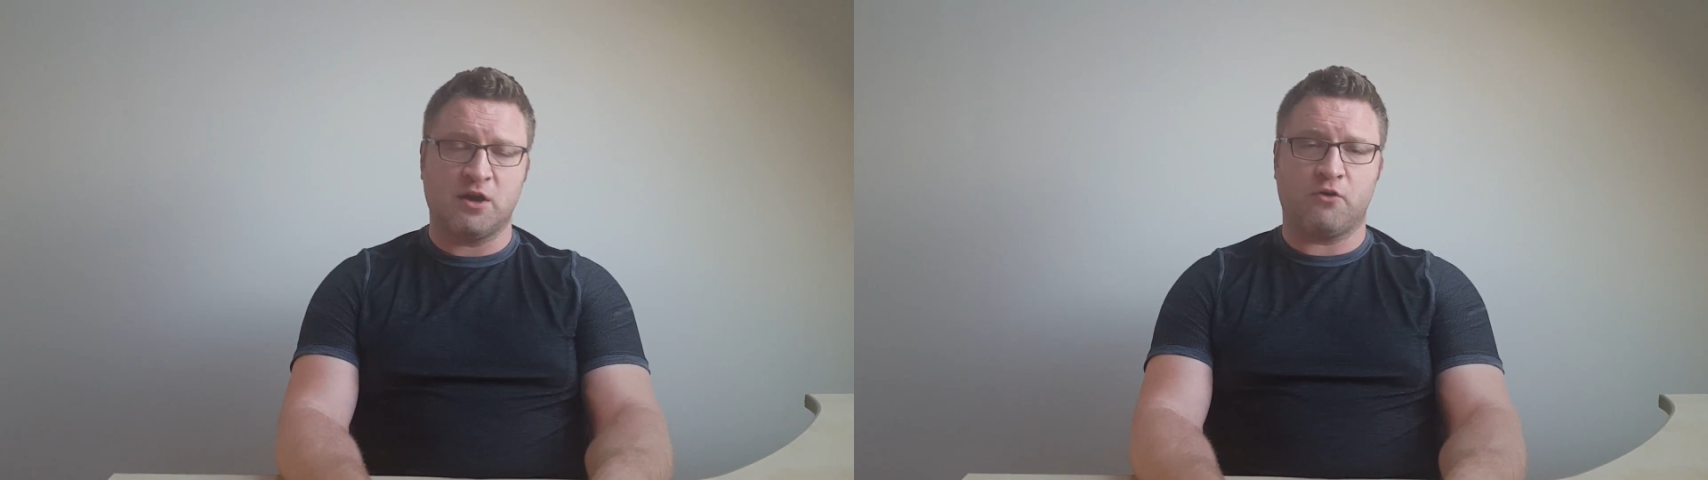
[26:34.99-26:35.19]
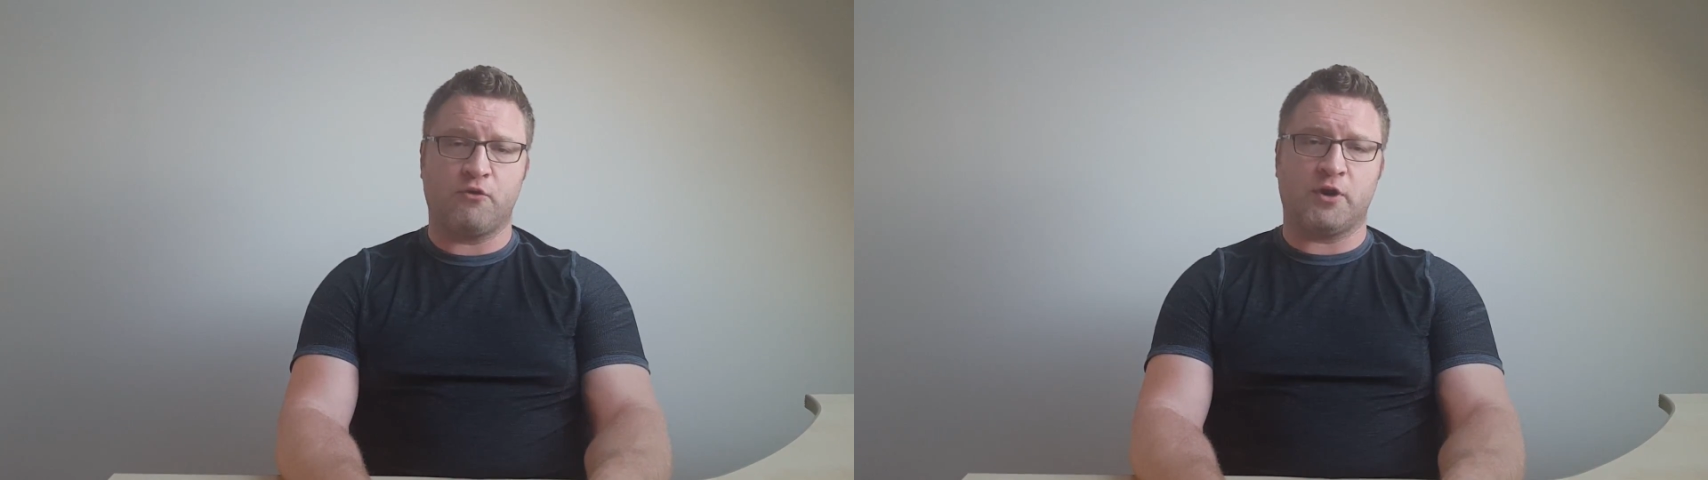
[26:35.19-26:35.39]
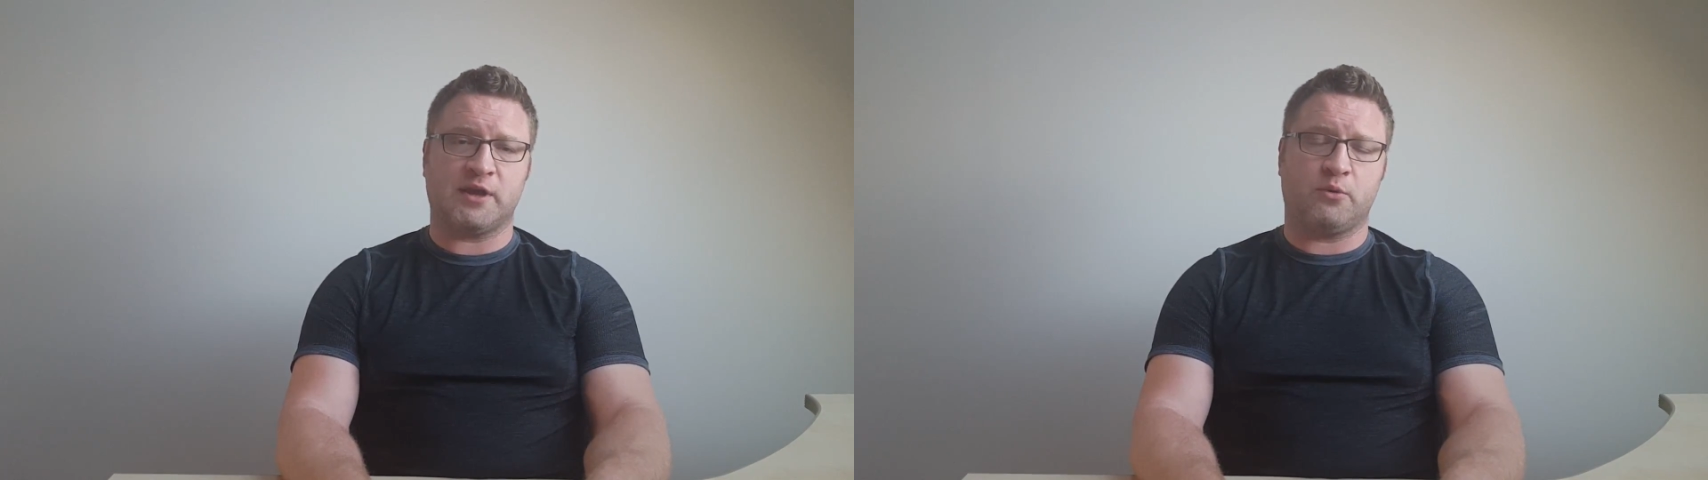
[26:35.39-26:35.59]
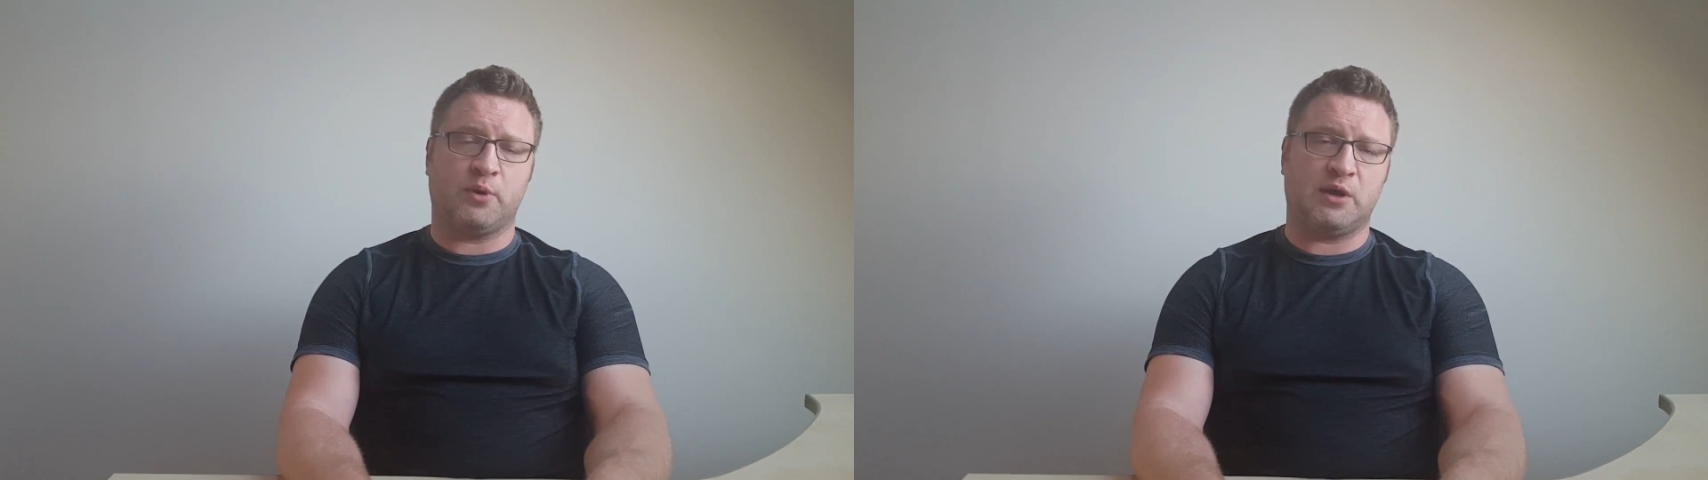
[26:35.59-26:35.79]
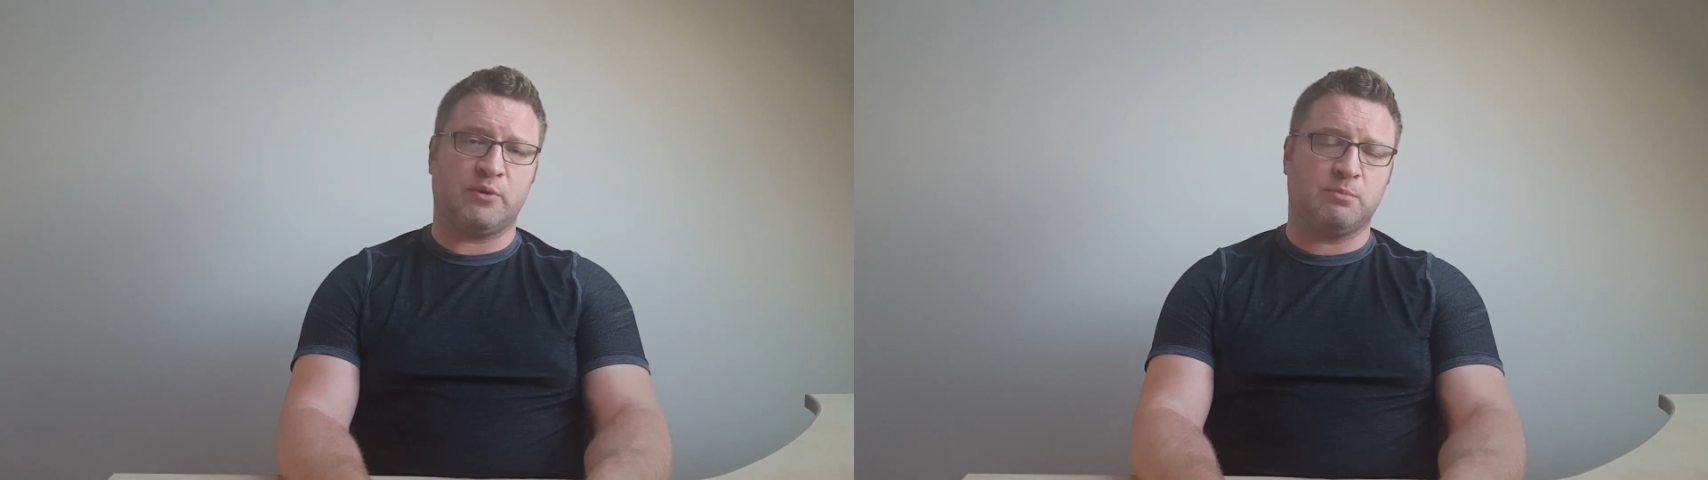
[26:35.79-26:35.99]
running
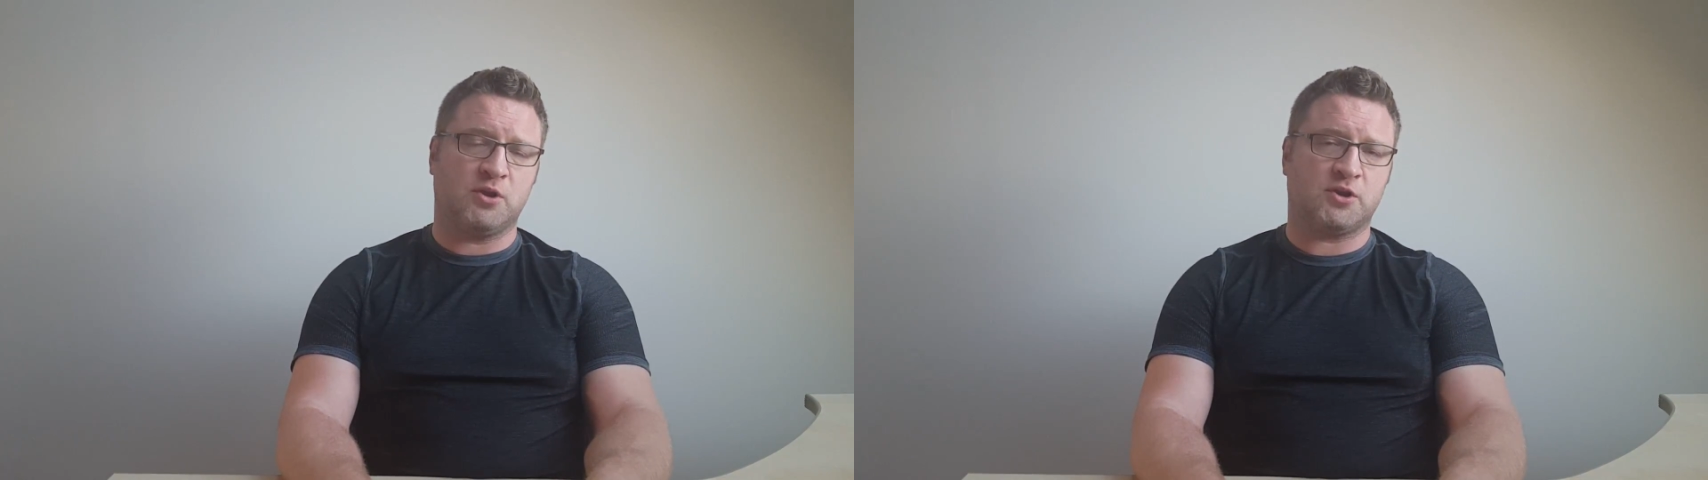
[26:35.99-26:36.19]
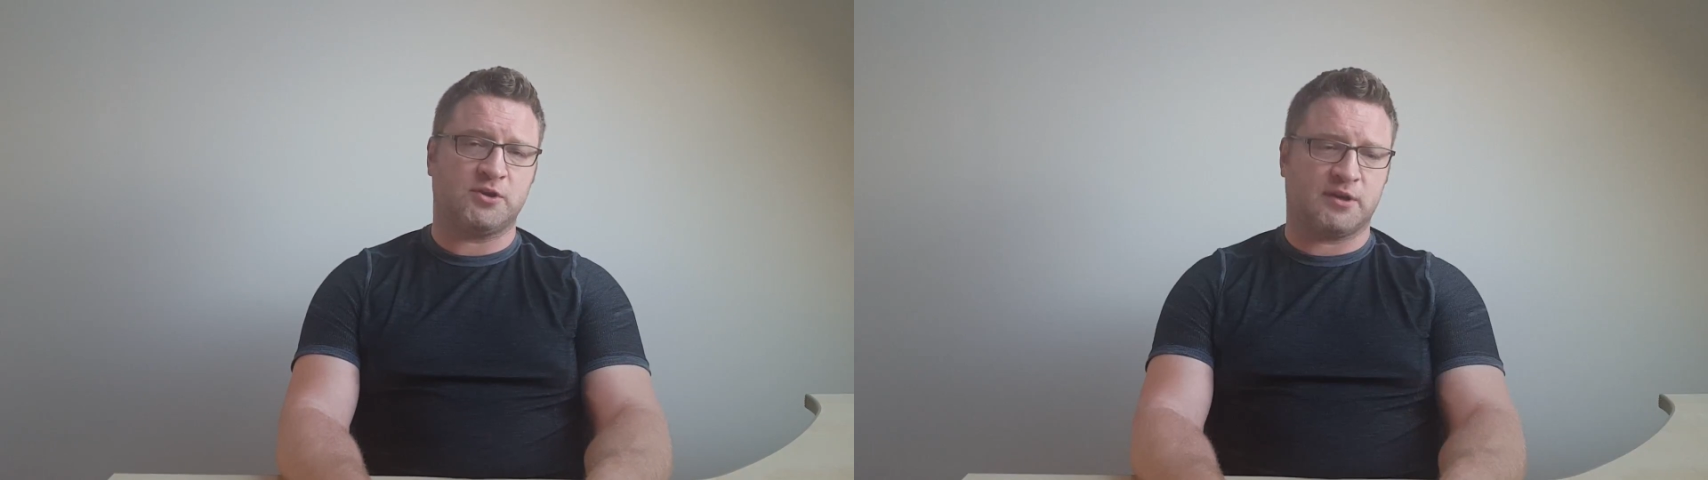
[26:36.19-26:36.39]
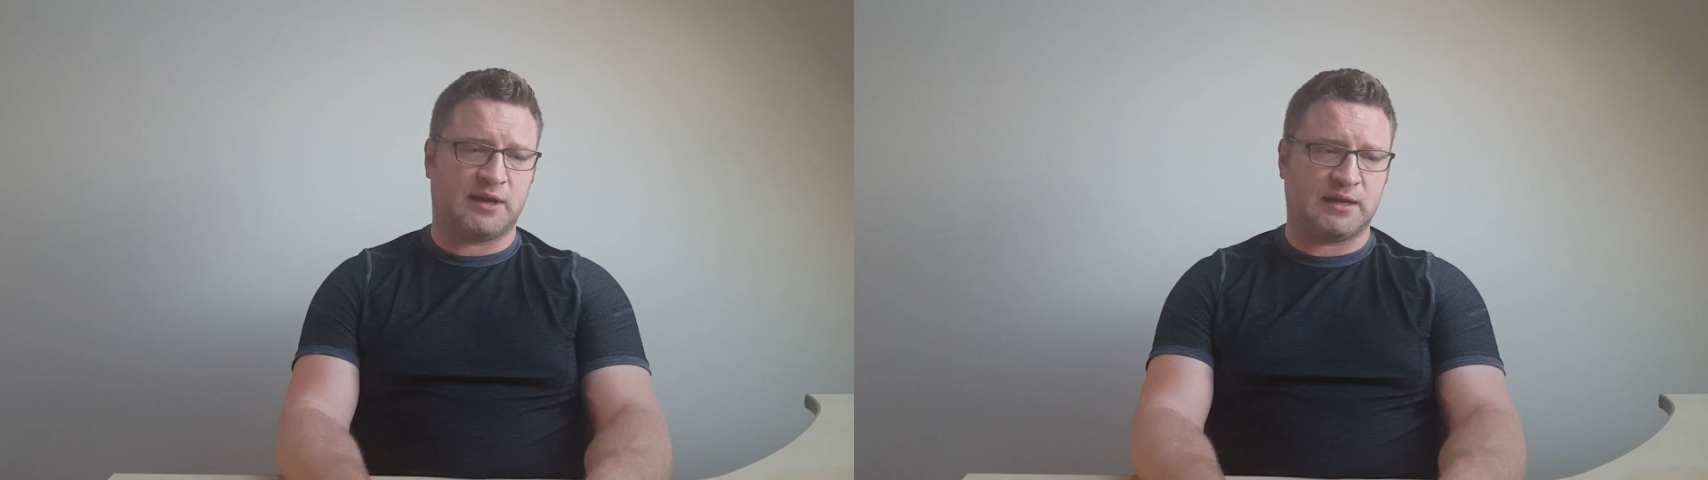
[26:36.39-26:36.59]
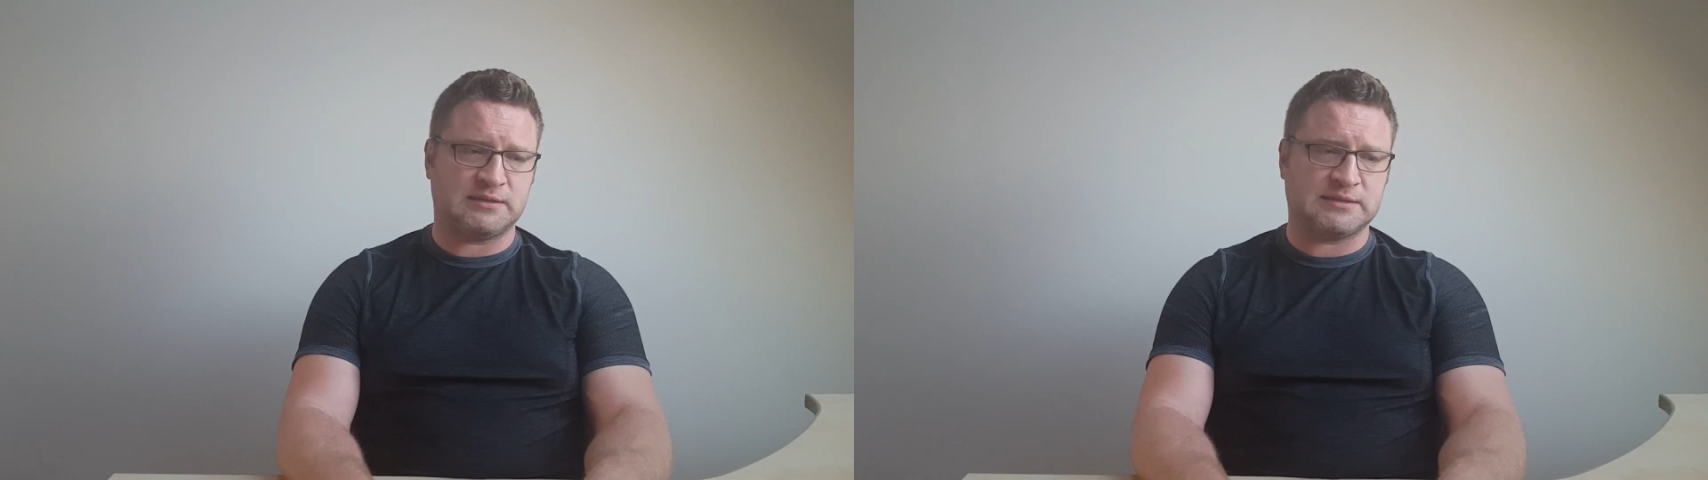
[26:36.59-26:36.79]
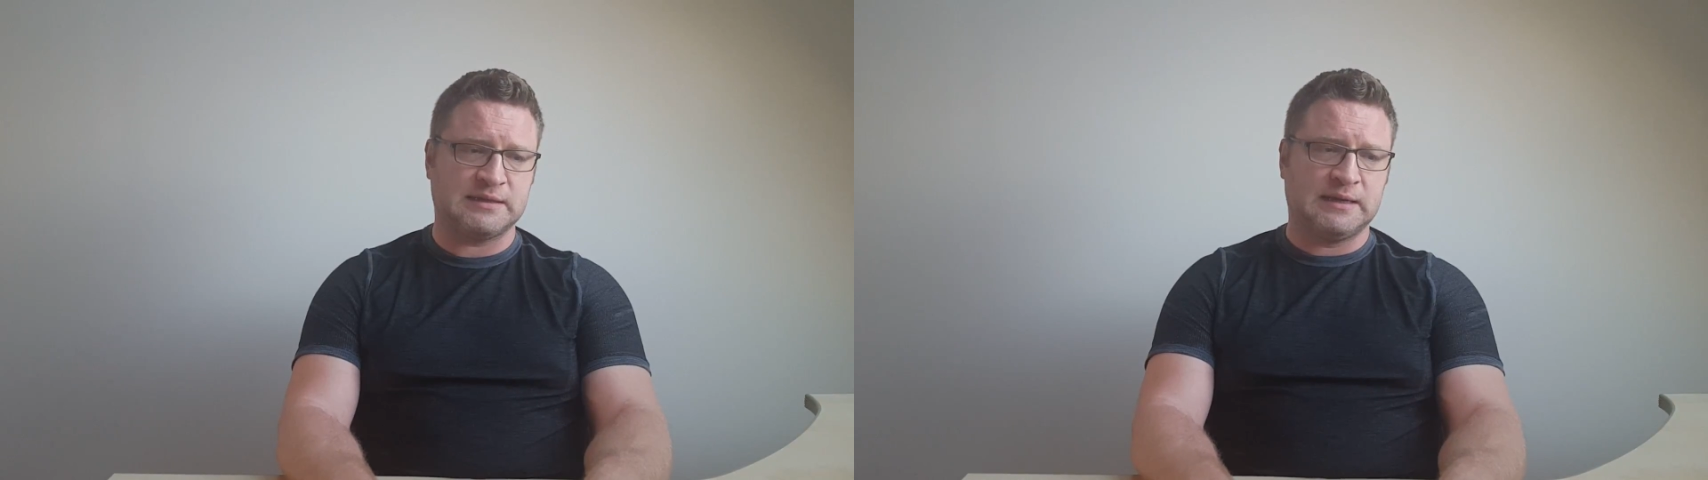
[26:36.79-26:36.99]
away with blood on your
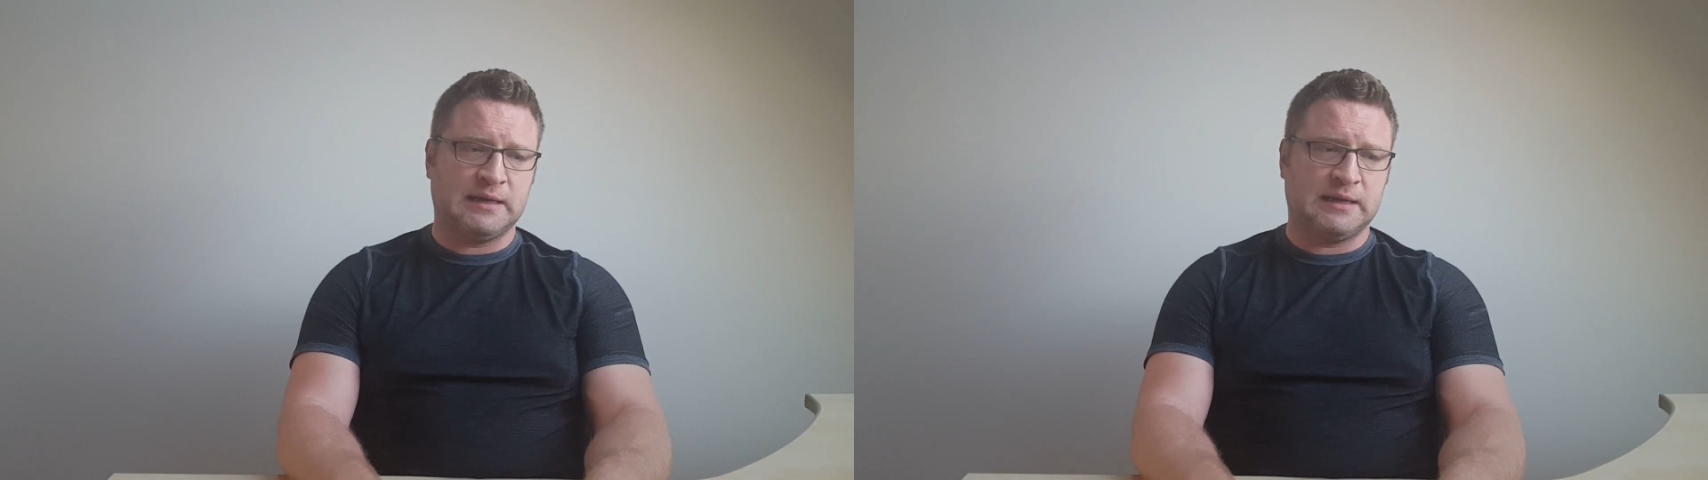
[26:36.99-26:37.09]
hands.